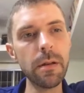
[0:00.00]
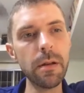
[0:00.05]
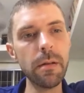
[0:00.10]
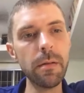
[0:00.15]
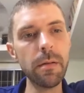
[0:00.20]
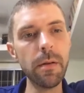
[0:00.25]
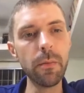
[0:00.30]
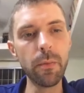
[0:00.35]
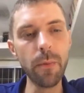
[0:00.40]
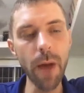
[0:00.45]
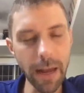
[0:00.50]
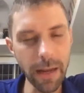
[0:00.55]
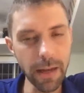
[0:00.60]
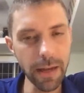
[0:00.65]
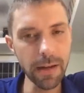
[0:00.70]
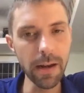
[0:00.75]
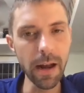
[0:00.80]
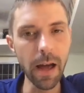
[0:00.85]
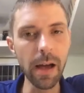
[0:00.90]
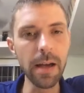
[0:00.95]

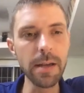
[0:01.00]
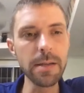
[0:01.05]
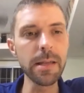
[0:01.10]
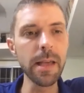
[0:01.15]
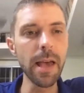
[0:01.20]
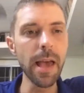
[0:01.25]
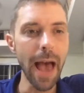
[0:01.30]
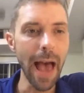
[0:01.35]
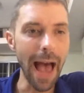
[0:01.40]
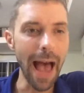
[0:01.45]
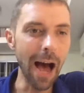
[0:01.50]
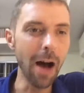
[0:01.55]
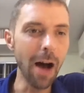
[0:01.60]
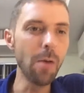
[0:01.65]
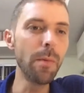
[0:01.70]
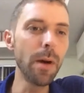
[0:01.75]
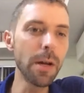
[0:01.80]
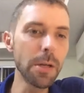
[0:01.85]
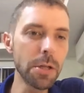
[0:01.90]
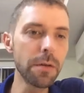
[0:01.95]
Recognize how
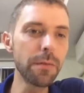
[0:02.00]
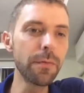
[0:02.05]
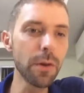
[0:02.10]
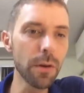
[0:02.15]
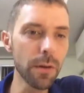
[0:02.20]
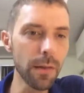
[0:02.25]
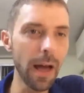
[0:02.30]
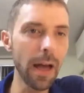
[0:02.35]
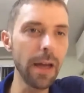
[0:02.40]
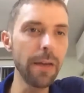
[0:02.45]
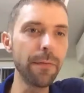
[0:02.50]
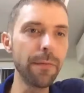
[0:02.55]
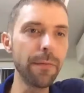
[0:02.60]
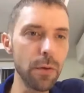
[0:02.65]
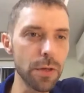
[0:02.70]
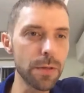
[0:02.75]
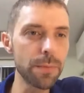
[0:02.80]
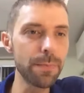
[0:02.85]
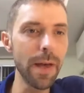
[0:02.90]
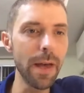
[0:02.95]
much of your life you
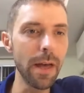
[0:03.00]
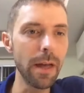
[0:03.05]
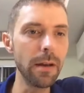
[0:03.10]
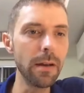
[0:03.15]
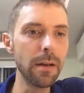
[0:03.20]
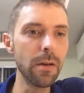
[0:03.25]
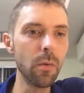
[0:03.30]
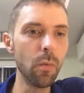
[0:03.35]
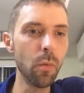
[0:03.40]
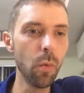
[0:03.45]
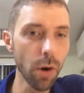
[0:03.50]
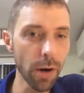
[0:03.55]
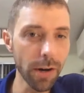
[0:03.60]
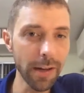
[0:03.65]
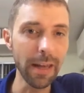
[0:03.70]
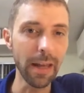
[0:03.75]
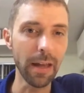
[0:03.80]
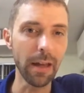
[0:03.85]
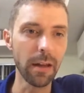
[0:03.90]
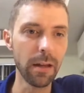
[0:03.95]
spend
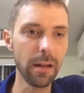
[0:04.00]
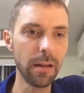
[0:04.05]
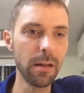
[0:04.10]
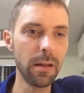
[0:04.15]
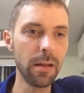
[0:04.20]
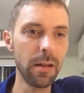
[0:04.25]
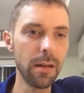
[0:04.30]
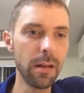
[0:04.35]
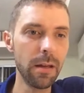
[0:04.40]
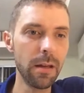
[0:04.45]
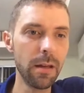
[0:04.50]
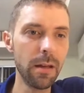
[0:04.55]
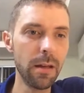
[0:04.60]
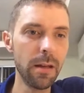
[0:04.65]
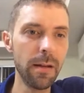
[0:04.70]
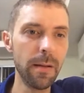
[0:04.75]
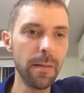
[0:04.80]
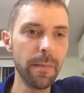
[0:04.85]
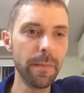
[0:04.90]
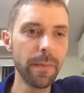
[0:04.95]
working.
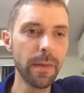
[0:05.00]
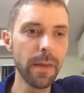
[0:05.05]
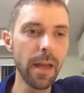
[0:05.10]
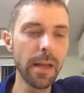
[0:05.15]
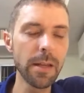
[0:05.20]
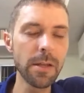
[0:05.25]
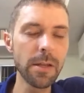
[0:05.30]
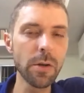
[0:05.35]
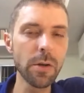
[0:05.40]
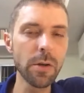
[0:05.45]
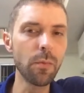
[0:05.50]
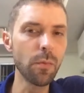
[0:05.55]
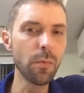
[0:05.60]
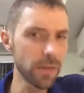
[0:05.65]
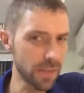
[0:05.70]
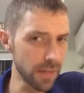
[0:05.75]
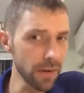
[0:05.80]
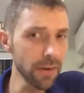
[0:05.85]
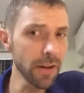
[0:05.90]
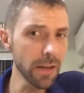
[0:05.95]
And so
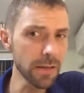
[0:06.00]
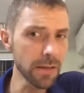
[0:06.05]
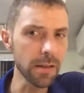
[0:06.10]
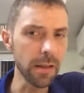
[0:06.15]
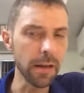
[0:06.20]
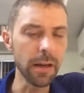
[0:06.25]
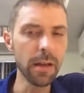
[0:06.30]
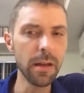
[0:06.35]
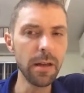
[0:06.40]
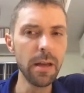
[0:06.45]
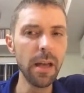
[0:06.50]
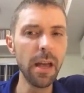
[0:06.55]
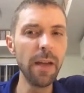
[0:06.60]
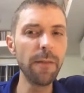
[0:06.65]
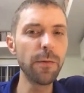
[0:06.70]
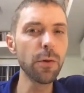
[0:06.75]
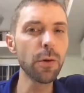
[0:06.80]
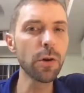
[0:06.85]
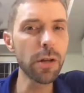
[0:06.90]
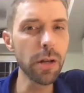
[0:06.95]
seriously, if
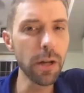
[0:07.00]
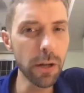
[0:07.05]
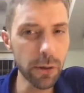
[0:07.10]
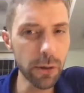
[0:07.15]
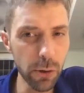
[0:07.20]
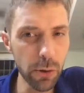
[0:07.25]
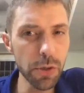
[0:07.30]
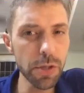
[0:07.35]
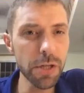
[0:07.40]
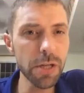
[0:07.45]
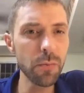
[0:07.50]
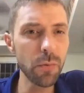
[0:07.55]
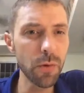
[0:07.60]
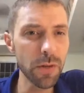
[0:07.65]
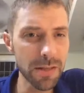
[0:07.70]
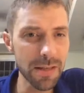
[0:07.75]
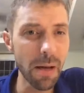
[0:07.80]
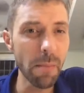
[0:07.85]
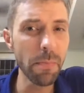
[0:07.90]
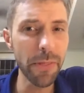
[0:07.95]
your conclusion was
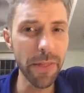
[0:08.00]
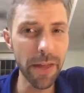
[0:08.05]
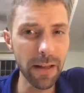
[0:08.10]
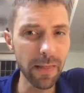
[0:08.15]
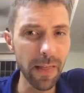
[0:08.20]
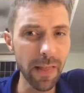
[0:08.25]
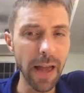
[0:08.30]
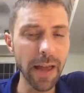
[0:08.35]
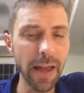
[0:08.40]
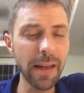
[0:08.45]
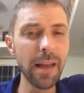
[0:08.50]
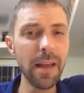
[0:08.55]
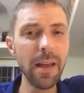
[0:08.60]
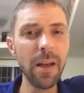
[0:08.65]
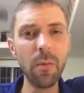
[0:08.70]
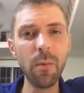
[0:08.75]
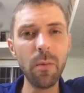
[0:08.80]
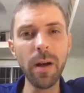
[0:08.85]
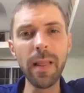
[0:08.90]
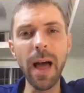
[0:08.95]
something like,
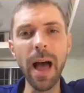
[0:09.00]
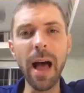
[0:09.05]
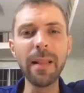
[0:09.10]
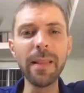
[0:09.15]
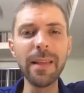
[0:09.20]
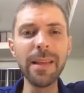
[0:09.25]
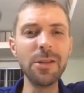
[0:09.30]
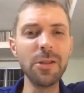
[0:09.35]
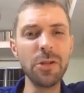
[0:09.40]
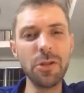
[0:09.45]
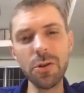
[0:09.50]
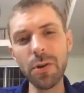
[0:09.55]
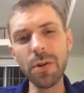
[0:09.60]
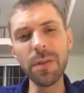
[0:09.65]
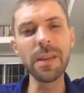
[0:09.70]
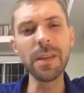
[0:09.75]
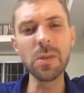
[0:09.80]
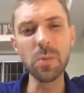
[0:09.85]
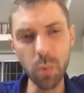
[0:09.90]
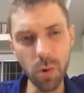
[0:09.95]
well, I'll endure
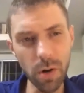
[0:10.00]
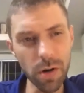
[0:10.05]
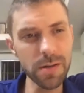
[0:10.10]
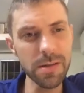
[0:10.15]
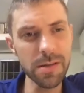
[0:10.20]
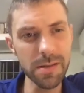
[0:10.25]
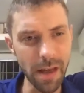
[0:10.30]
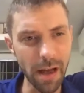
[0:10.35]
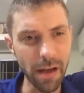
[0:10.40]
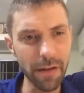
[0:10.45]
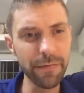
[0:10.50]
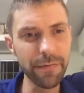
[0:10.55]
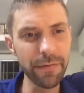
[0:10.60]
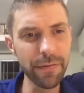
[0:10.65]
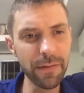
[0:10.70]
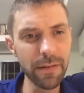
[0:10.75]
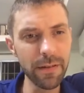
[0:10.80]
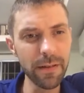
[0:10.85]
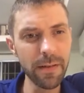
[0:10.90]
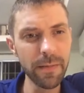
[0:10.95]
this work stuff
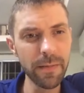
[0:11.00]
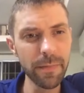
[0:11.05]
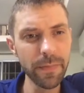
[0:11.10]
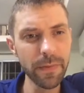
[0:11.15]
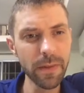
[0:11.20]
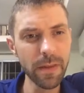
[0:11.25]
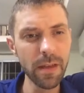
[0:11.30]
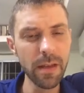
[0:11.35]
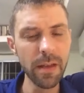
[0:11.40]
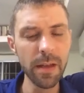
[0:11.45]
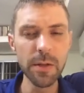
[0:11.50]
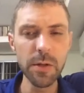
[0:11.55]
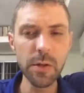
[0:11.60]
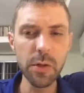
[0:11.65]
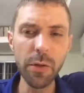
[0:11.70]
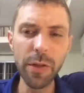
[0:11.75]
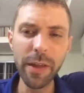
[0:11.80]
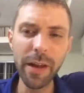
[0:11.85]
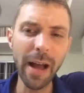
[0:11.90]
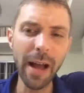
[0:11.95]

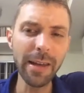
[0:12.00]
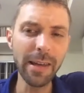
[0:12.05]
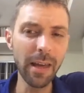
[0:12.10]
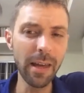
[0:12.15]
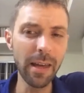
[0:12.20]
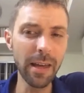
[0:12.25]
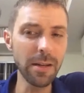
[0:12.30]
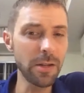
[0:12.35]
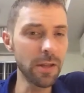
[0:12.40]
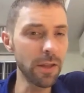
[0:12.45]
so that I can get to the